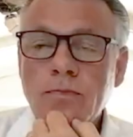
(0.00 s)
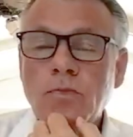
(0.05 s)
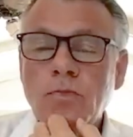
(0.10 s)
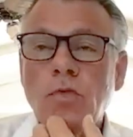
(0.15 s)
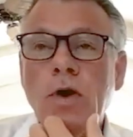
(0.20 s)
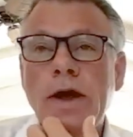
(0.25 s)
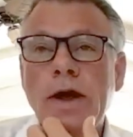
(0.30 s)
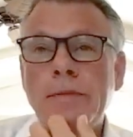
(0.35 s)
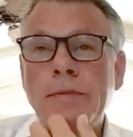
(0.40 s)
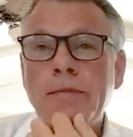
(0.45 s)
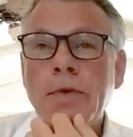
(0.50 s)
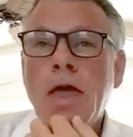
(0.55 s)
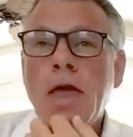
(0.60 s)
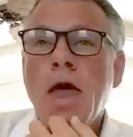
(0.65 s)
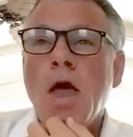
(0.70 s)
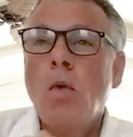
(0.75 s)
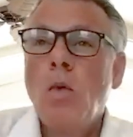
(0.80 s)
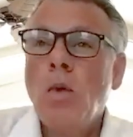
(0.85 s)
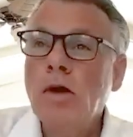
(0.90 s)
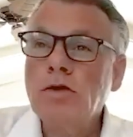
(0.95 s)
Right.
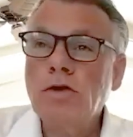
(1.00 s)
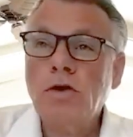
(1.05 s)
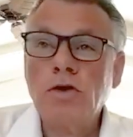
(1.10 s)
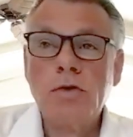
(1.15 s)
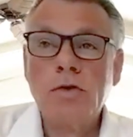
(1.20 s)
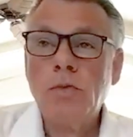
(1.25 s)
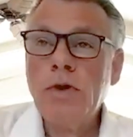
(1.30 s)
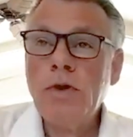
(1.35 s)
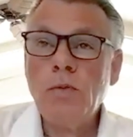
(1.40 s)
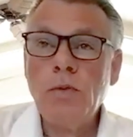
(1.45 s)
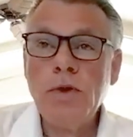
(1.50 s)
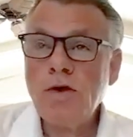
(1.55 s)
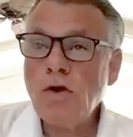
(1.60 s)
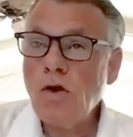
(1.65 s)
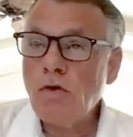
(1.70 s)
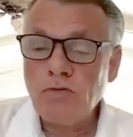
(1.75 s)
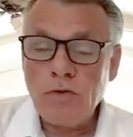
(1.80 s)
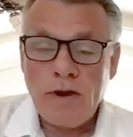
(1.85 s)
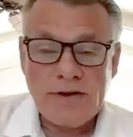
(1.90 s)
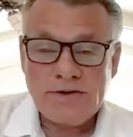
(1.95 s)
Well, look, we, we
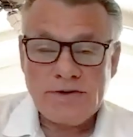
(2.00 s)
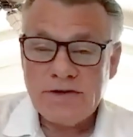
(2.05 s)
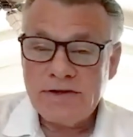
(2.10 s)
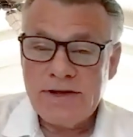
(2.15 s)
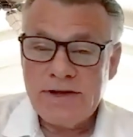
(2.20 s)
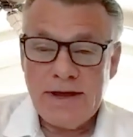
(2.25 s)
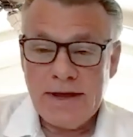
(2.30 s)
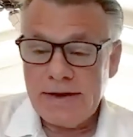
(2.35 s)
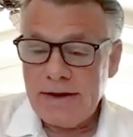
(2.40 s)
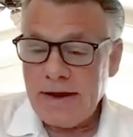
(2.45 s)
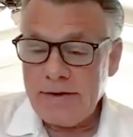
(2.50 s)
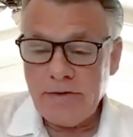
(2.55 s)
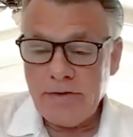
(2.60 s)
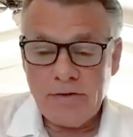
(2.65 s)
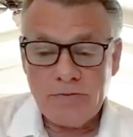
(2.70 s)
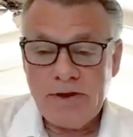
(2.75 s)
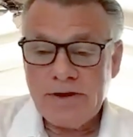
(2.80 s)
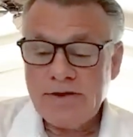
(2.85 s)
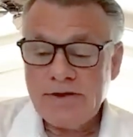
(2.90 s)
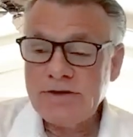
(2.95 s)
go right to the end. I go
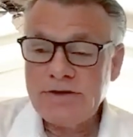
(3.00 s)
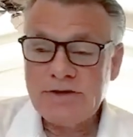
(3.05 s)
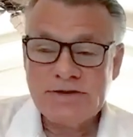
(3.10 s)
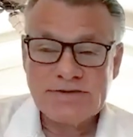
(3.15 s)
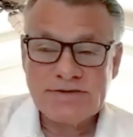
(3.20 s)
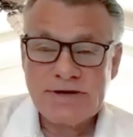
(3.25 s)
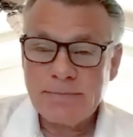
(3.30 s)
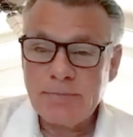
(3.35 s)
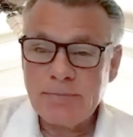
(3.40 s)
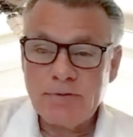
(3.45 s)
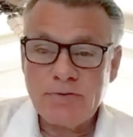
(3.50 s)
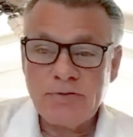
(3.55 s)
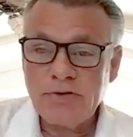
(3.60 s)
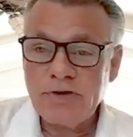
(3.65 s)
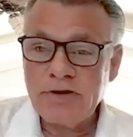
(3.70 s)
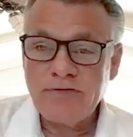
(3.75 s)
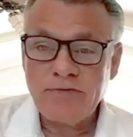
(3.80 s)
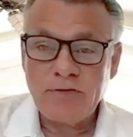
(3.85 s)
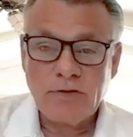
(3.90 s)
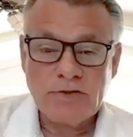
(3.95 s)
right to December
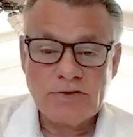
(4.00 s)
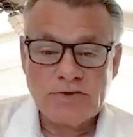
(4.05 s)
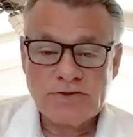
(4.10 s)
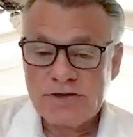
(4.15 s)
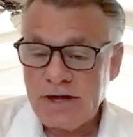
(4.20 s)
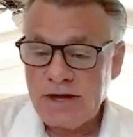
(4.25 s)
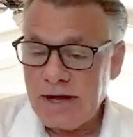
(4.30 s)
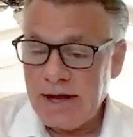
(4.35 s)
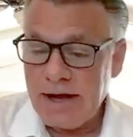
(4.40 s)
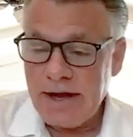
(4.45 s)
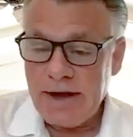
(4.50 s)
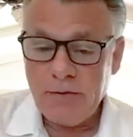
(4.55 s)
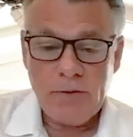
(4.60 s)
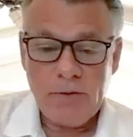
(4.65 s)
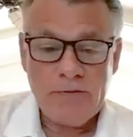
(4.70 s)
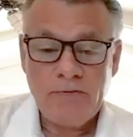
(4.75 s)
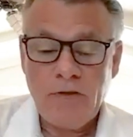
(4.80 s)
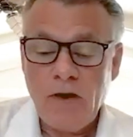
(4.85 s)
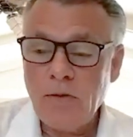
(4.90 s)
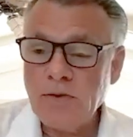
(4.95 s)
31st. Uh,
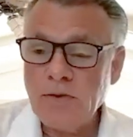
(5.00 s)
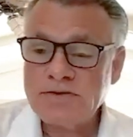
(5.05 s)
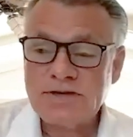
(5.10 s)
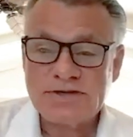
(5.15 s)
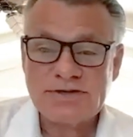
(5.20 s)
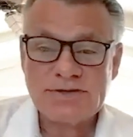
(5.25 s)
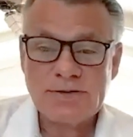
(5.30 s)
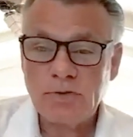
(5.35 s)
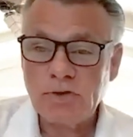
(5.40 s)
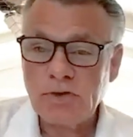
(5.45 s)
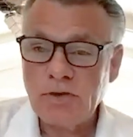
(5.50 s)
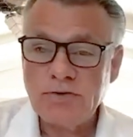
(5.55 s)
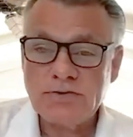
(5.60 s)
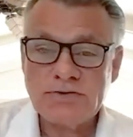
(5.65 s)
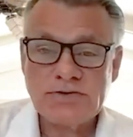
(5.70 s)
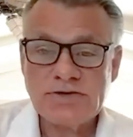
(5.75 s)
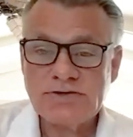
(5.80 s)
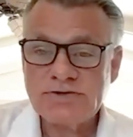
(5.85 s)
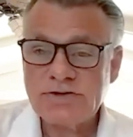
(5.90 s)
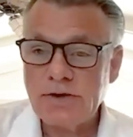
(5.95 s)
we've always had some
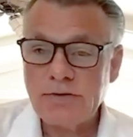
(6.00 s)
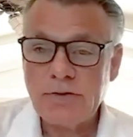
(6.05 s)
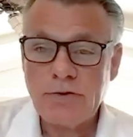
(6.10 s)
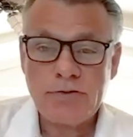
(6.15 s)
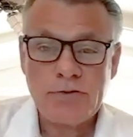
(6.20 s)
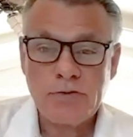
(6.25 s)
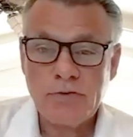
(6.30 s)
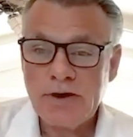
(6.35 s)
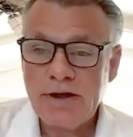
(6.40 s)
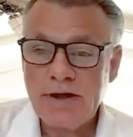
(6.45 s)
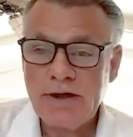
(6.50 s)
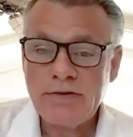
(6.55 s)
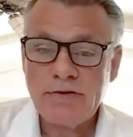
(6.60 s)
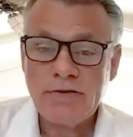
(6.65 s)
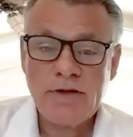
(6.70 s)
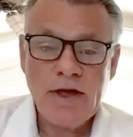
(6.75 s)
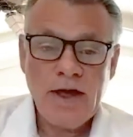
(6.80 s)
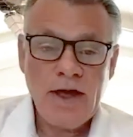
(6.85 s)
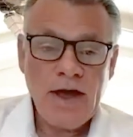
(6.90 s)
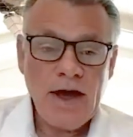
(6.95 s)
closings on the 30th.
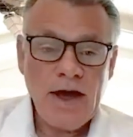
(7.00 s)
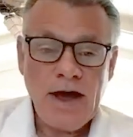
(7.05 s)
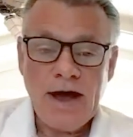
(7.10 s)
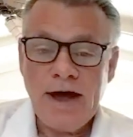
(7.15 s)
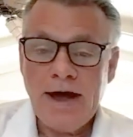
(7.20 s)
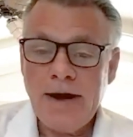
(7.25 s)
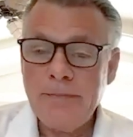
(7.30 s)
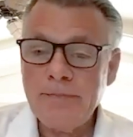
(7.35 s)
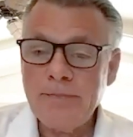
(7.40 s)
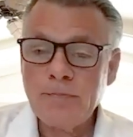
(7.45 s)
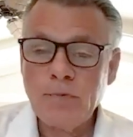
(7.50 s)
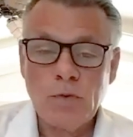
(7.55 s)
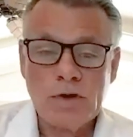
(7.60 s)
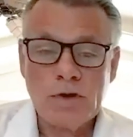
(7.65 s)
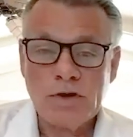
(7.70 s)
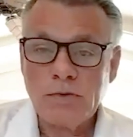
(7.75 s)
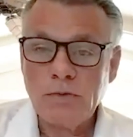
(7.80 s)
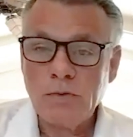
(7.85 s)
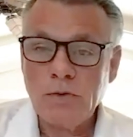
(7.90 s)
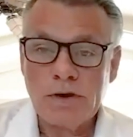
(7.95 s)
Um,
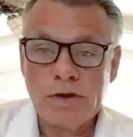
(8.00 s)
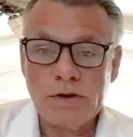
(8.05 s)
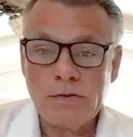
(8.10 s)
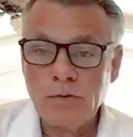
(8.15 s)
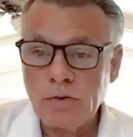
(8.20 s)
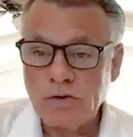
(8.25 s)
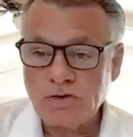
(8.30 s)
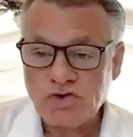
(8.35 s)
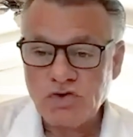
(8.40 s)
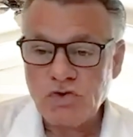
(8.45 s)
we're, we're, we're